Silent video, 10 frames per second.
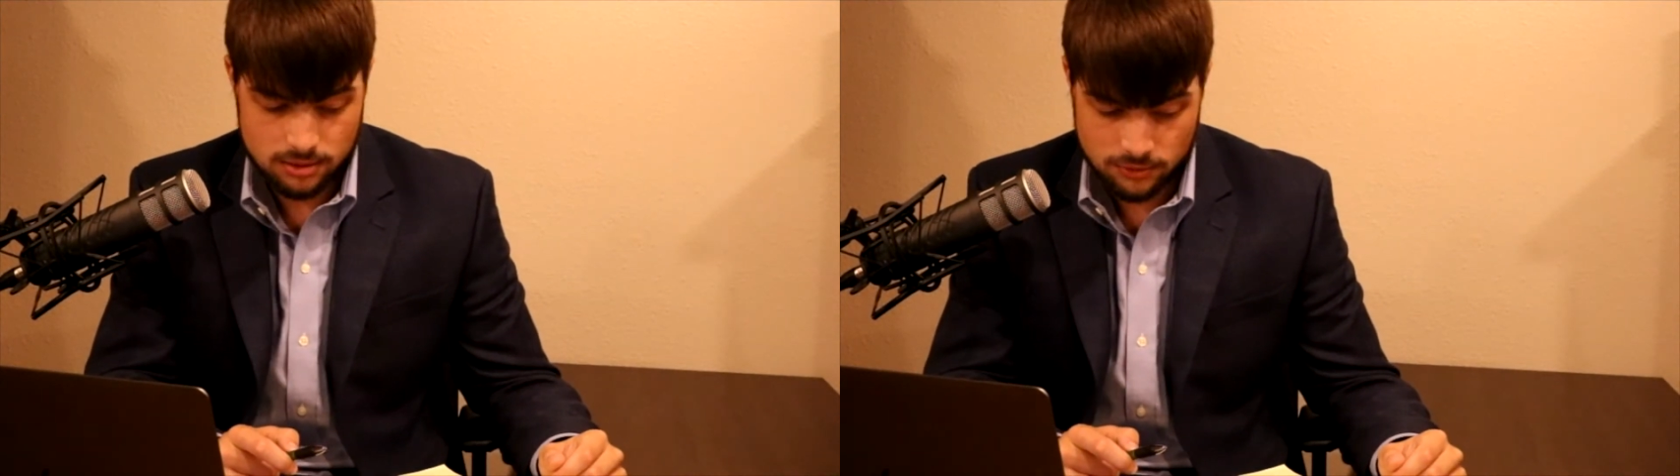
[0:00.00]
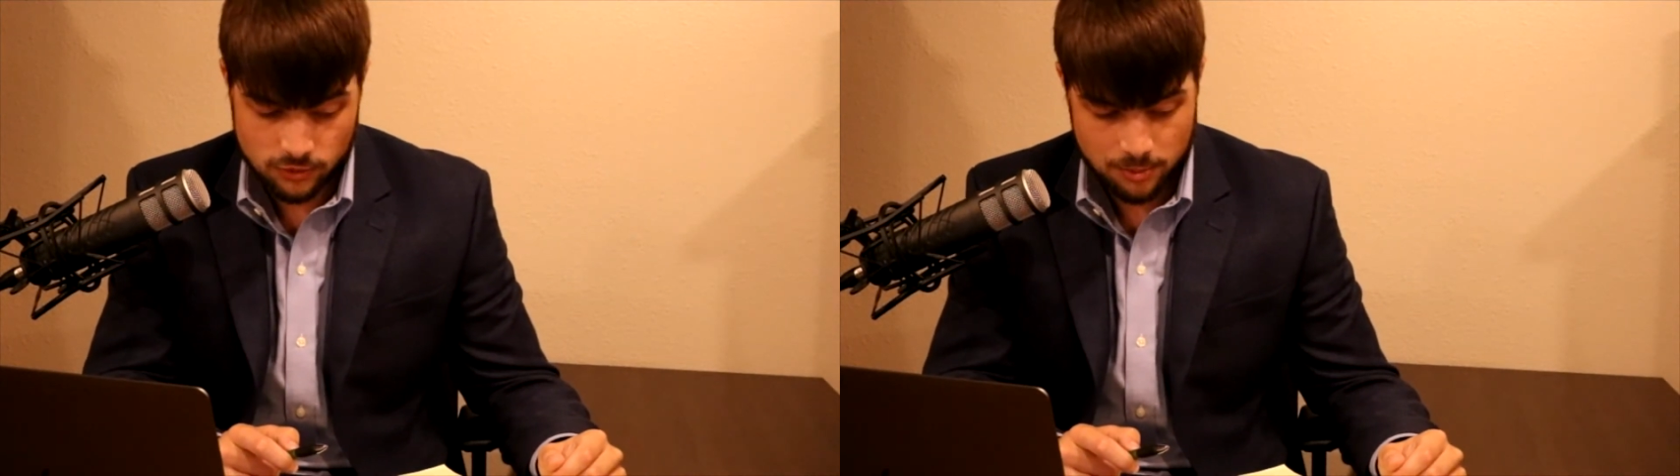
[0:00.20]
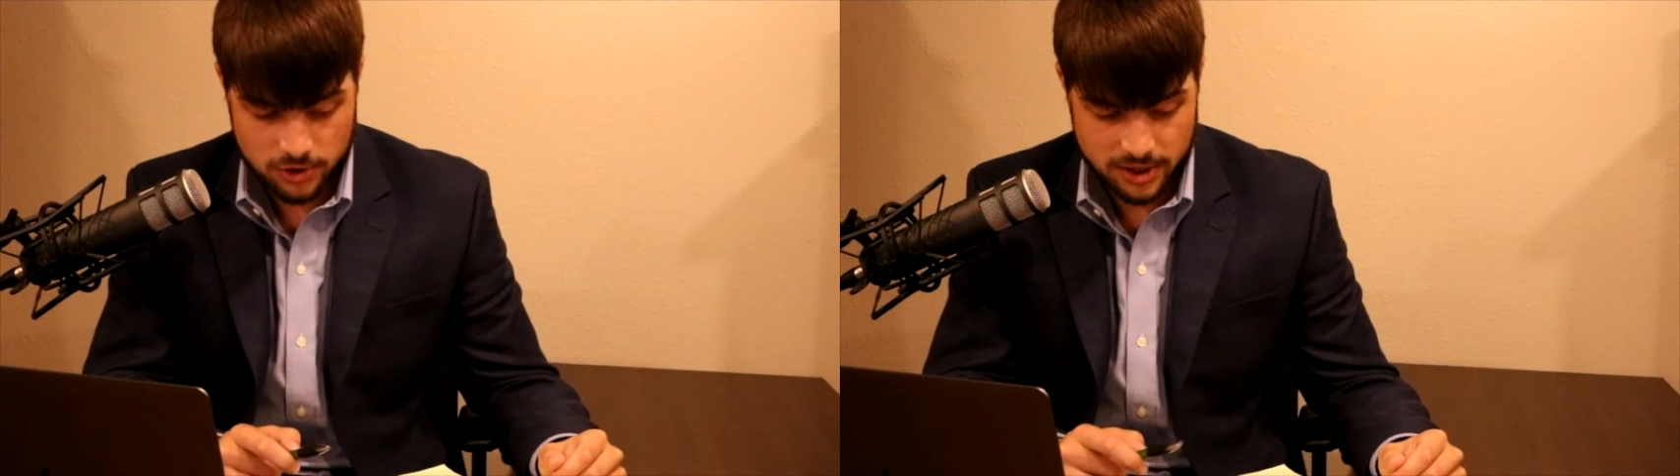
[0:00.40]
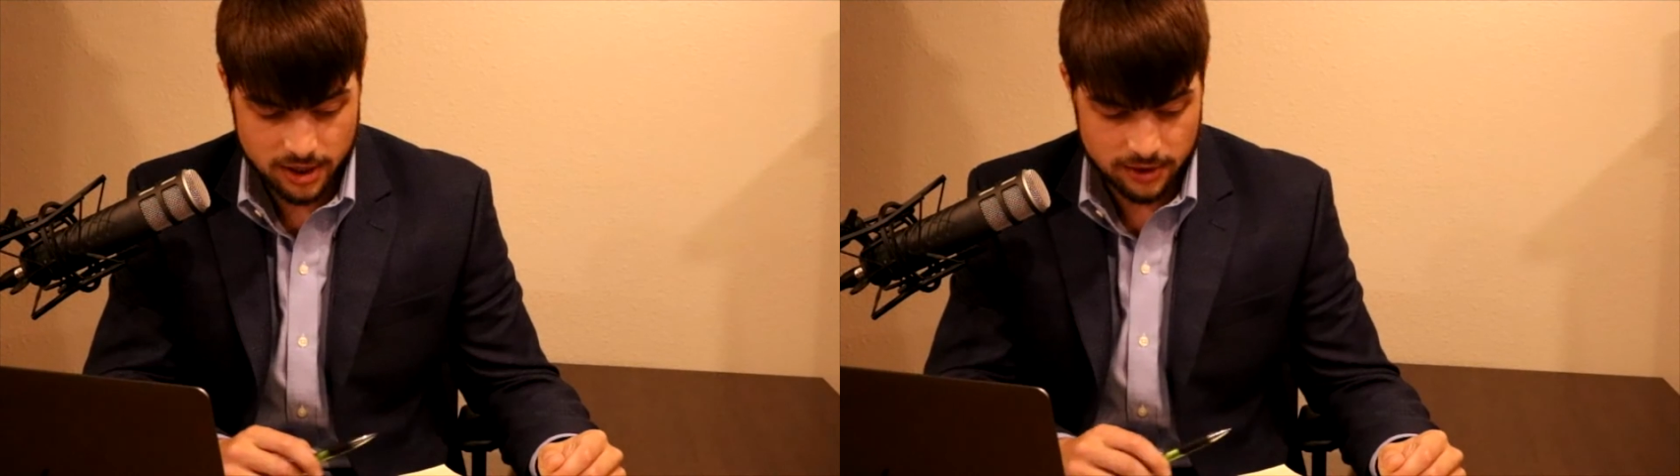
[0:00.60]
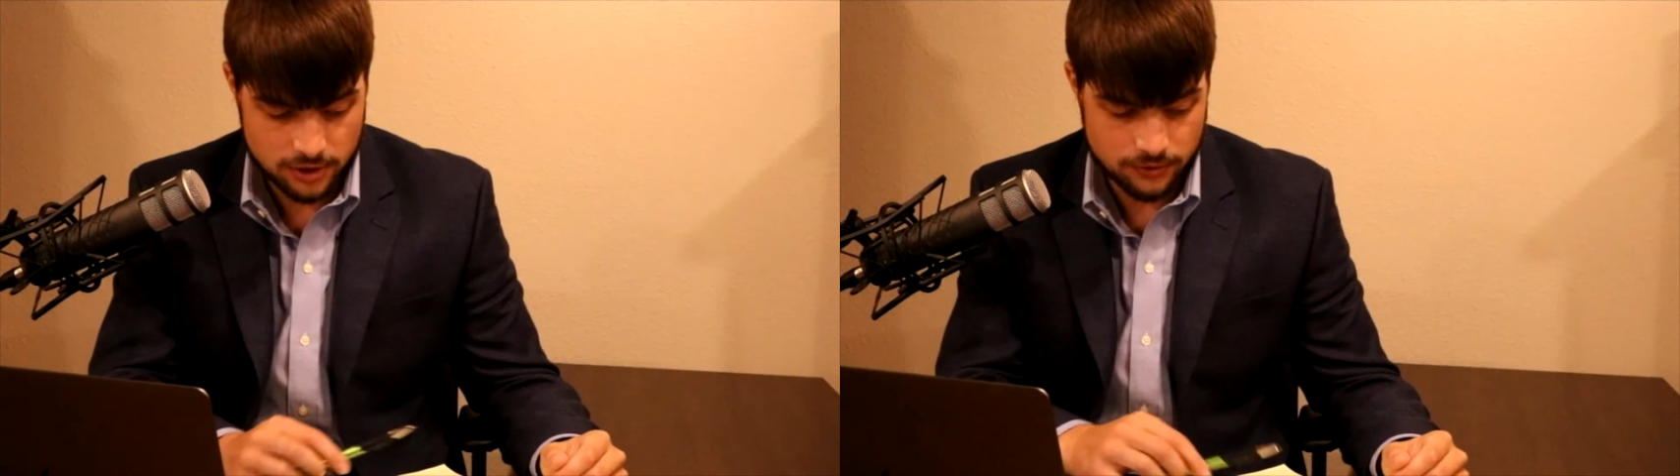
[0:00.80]

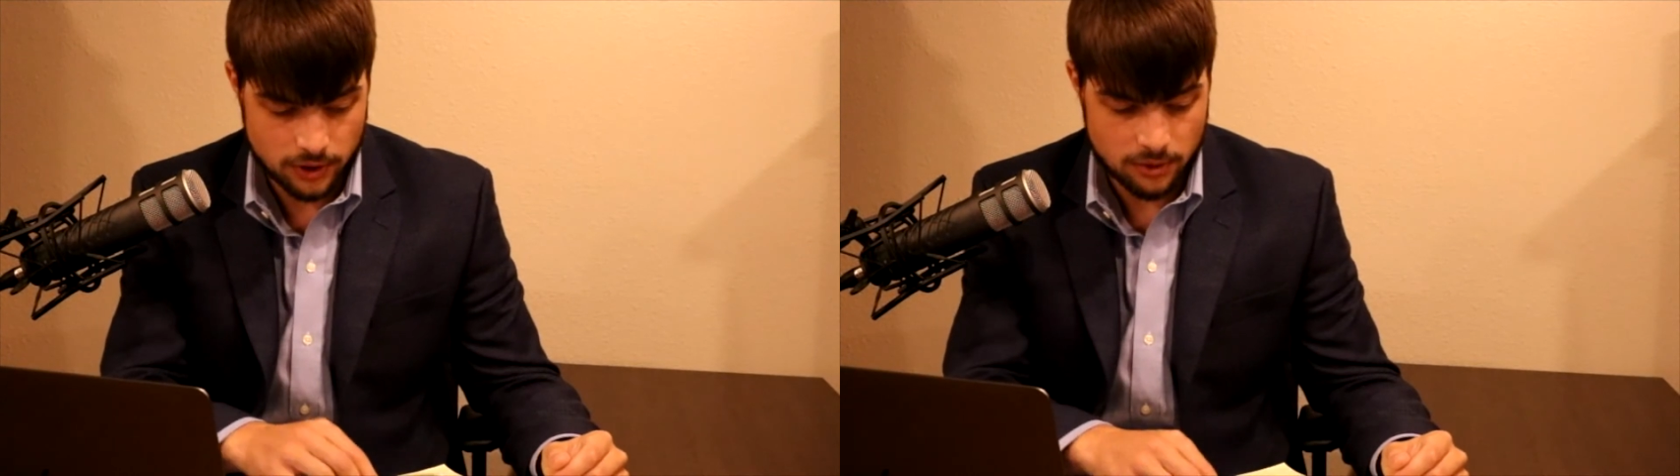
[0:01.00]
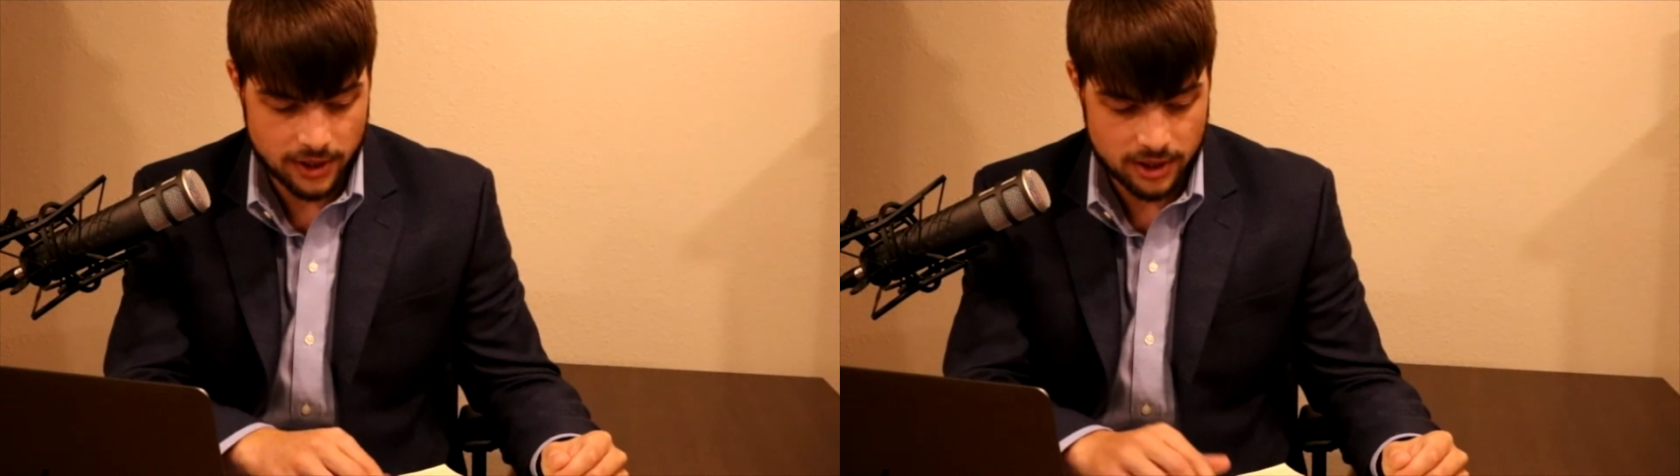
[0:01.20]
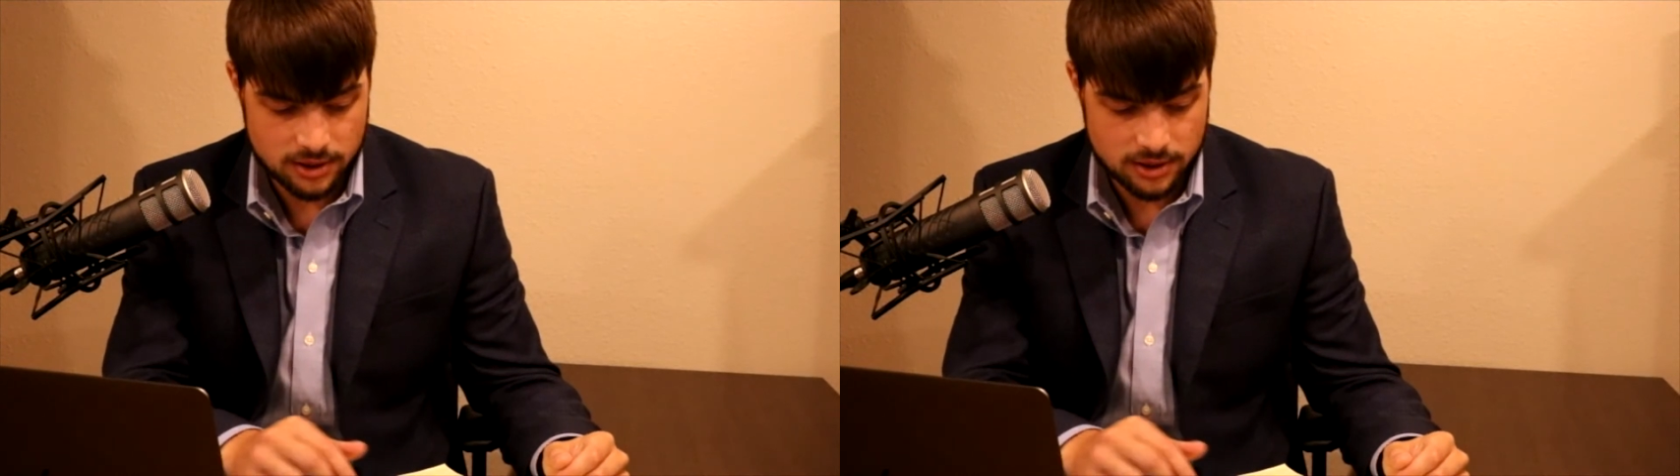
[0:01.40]
representatives who voted with it.